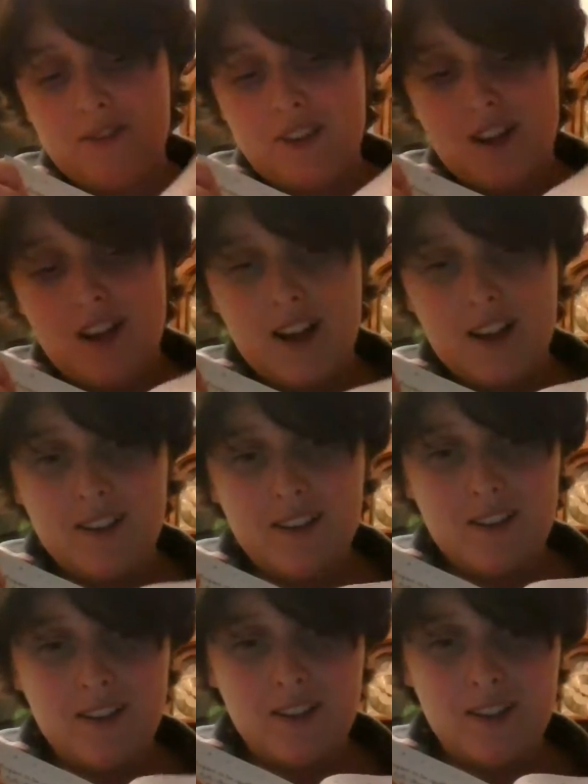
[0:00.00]
they've got
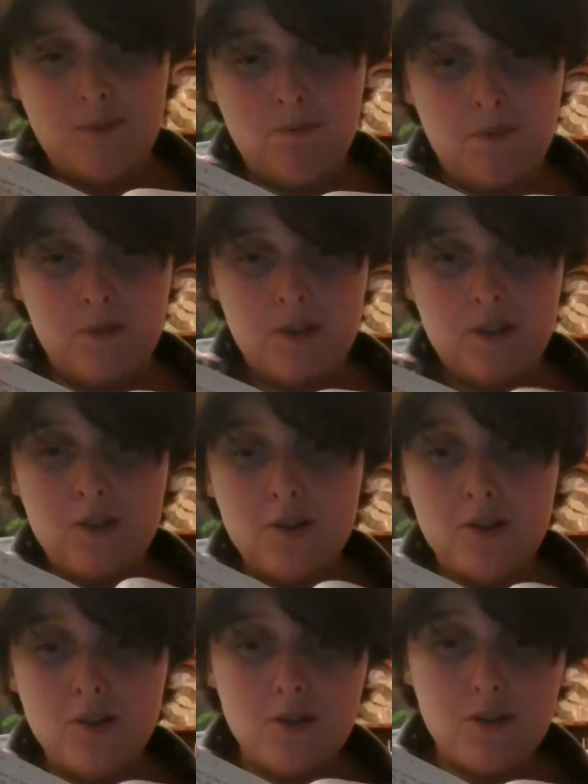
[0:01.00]
these
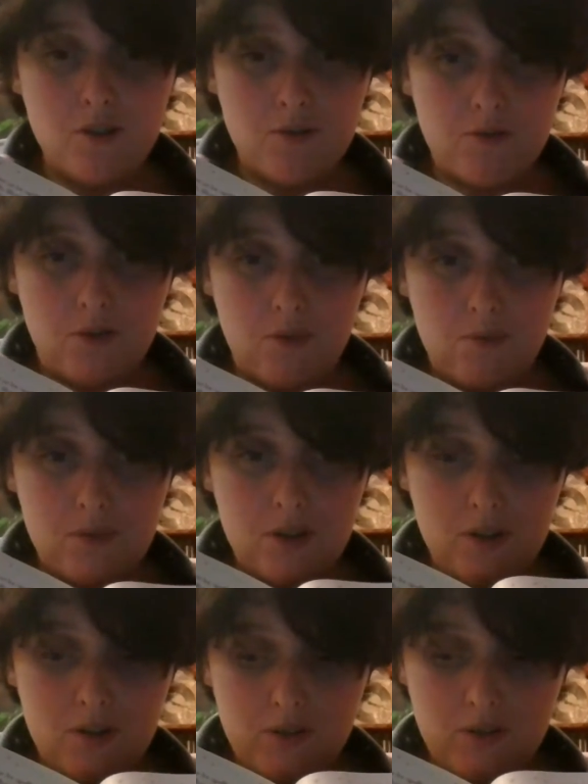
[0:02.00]
beautiful,
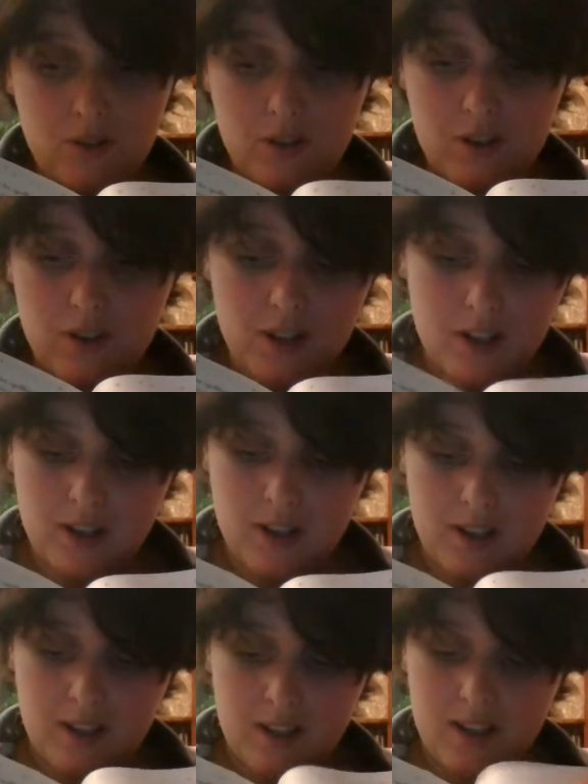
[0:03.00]
beautiful
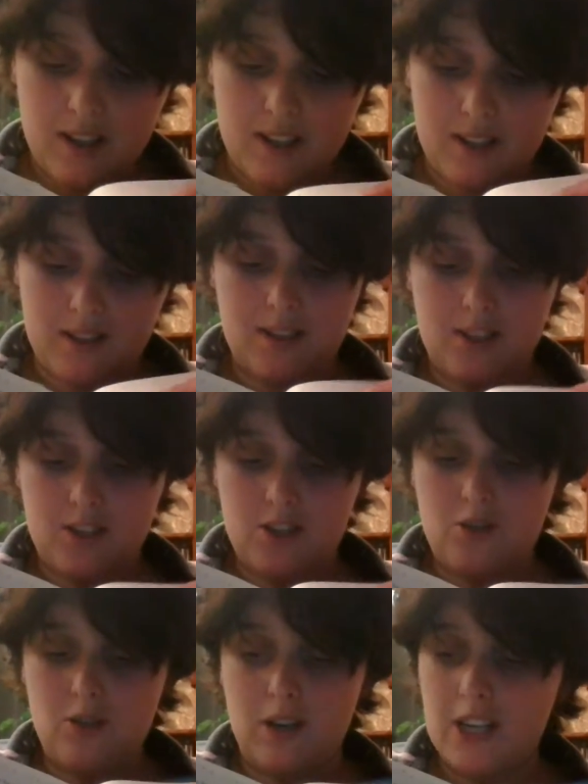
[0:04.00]

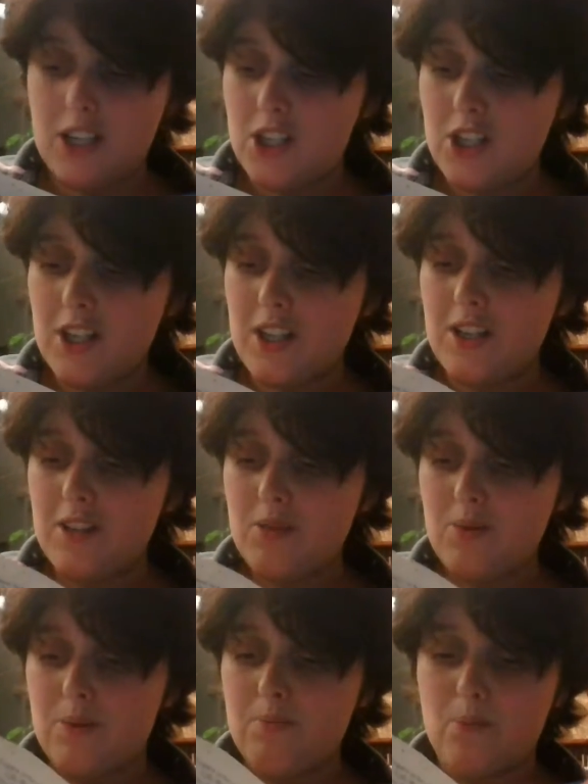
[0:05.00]

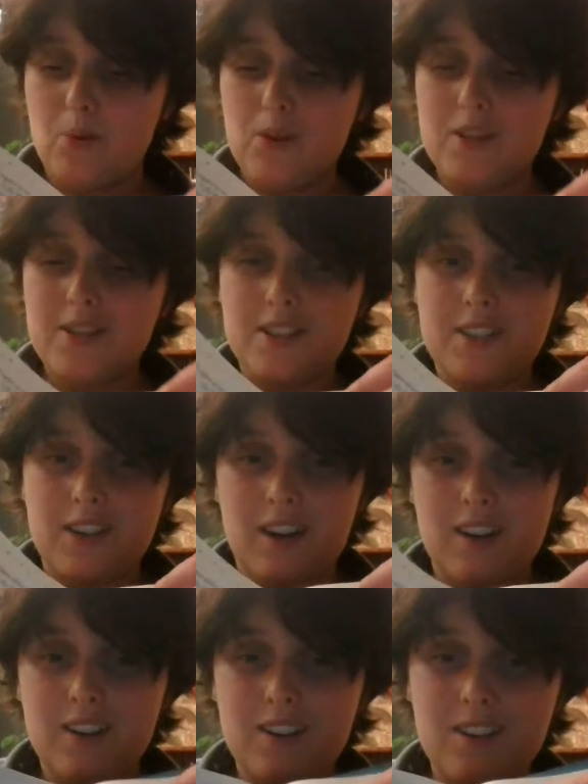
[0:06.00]
illustrations with more
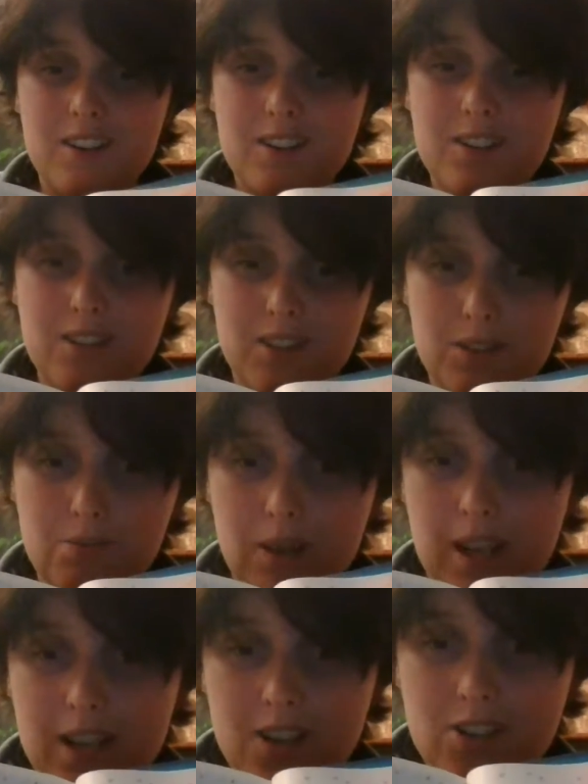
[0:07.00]
stars on the
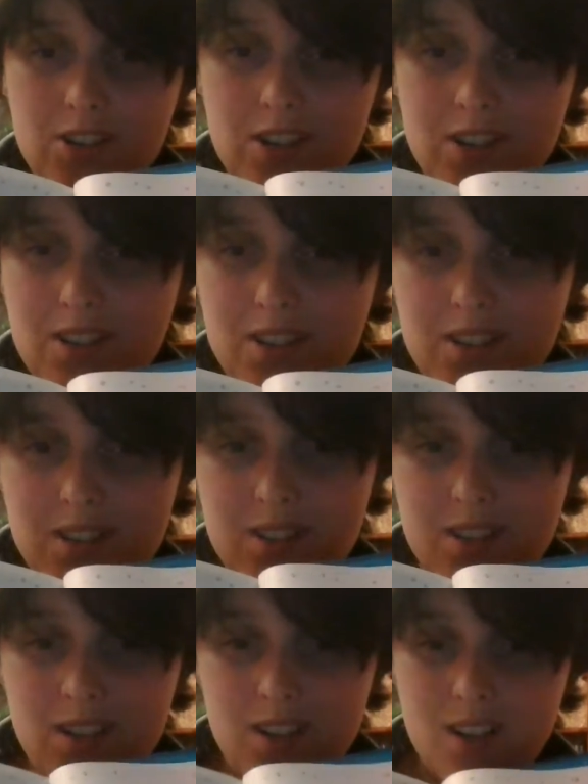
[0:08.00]

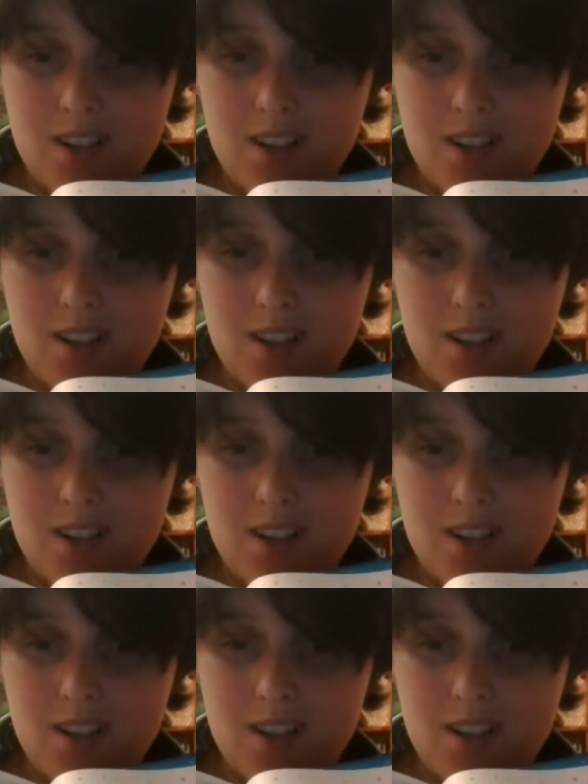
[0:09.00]
pages.